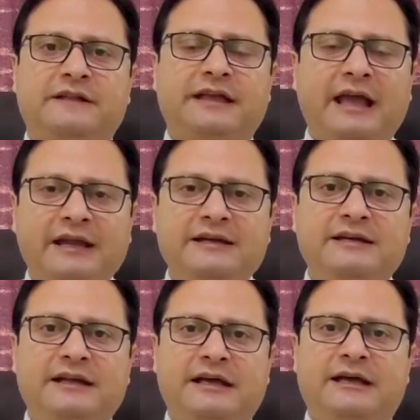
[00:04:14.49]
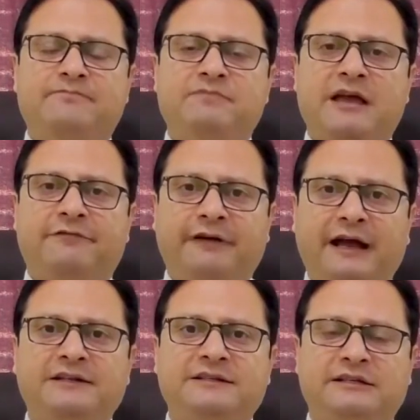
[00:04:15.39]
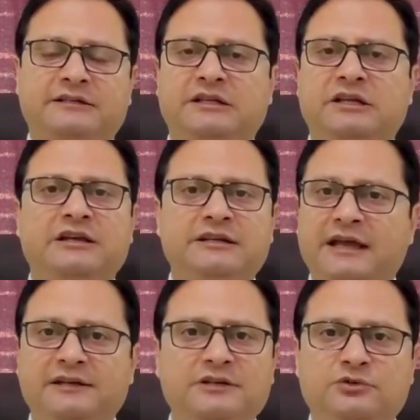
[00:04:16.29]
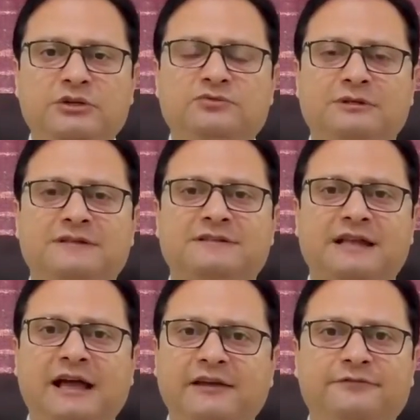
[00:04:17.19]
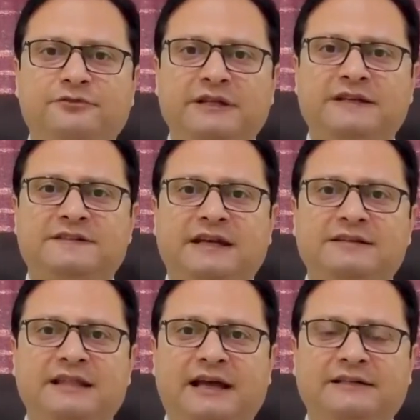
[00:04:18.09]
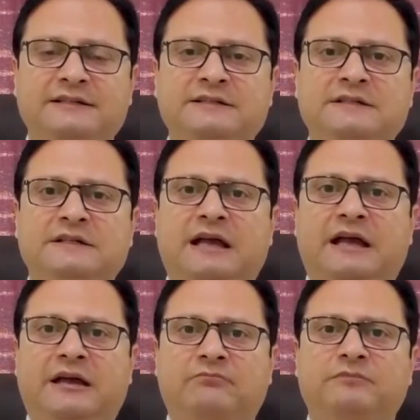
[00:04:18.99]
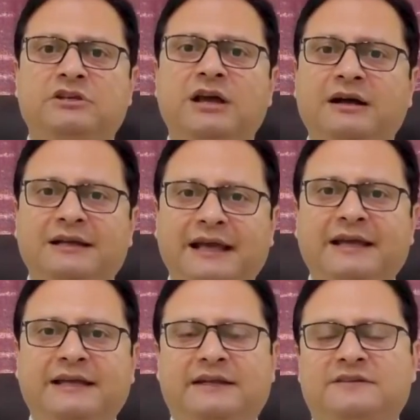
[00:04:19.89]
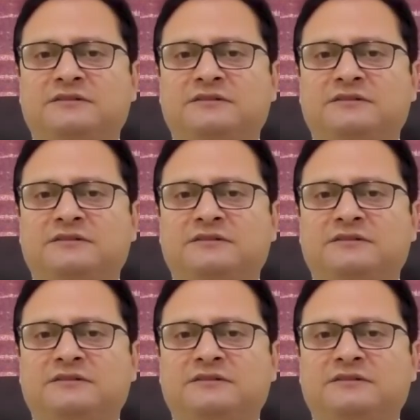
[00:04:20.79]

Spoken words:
can affect an individual's life to the extent that young ladies